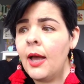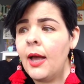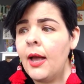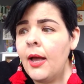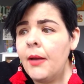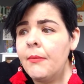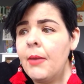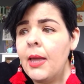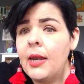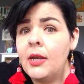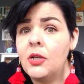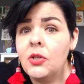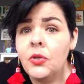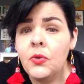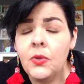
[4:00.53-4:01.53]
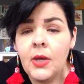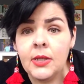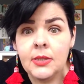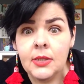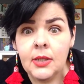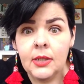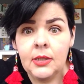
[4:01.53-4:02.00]
and in
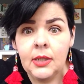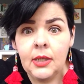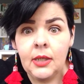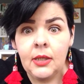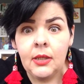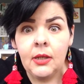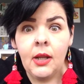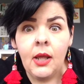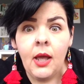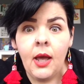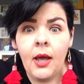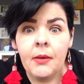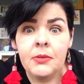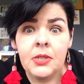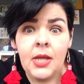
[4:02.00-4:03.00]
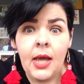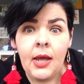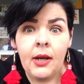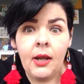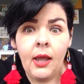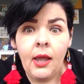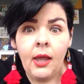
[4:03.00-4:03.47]
2019, she
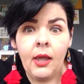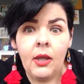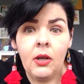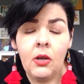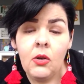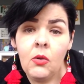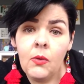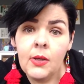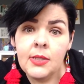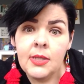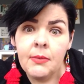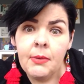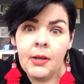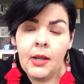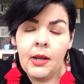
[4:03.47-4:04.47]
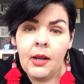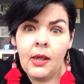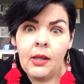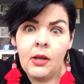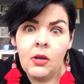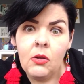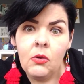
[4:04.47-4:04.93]
had a new exhibit and
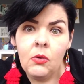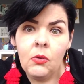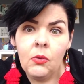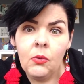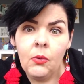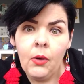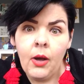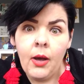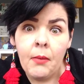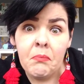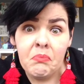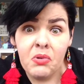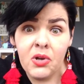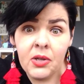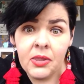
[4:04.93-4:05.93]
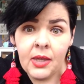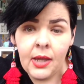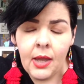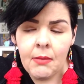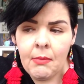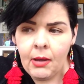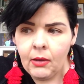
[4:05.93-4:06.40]
a new book that
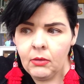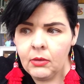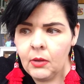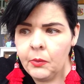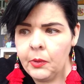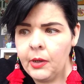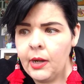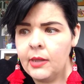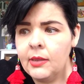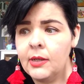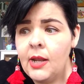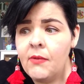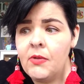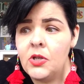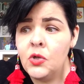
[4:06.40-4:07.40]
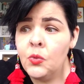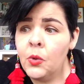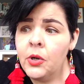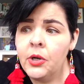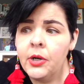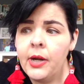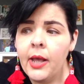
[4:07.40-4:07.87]
came out that were at the David
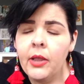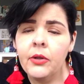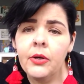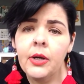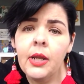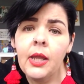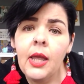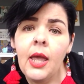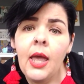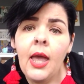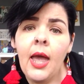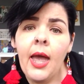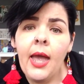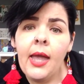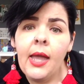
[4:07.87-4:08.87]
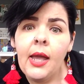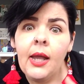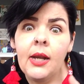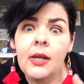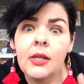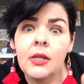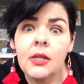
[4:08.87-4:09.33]
Schwerner Gallery,
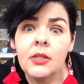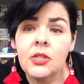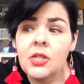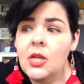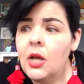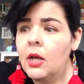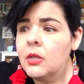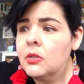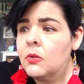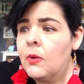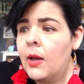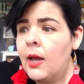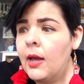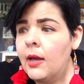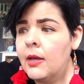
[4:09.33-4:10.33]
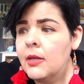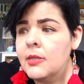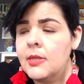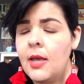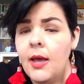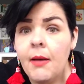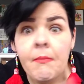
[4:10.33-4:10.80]
and she also
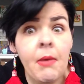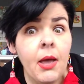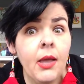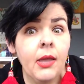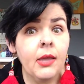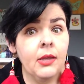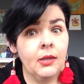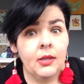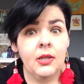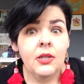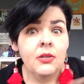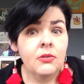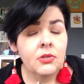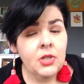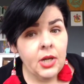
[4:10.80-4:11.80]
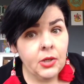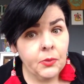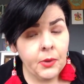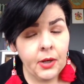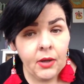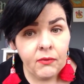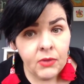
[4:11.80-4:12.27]
has in
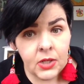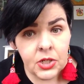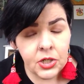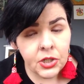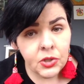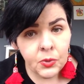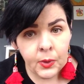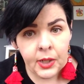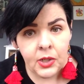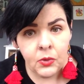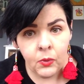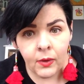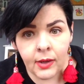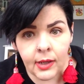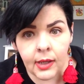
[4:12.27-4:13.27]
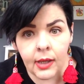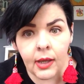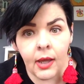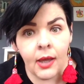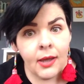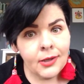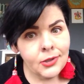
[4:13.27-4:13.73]
January of this year,
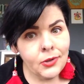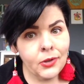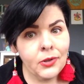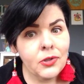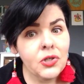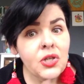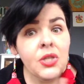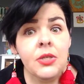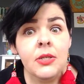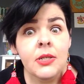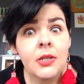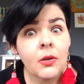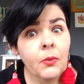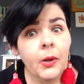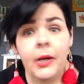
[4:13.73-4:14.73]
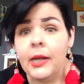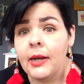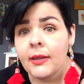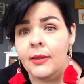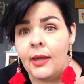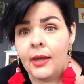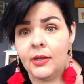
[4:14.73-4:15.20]
2020, showing you she's still working
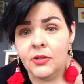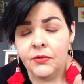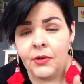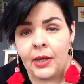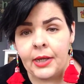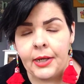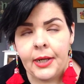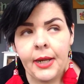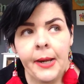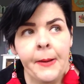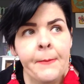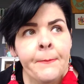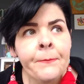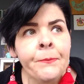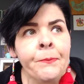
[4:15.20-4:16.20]
at the age of 90.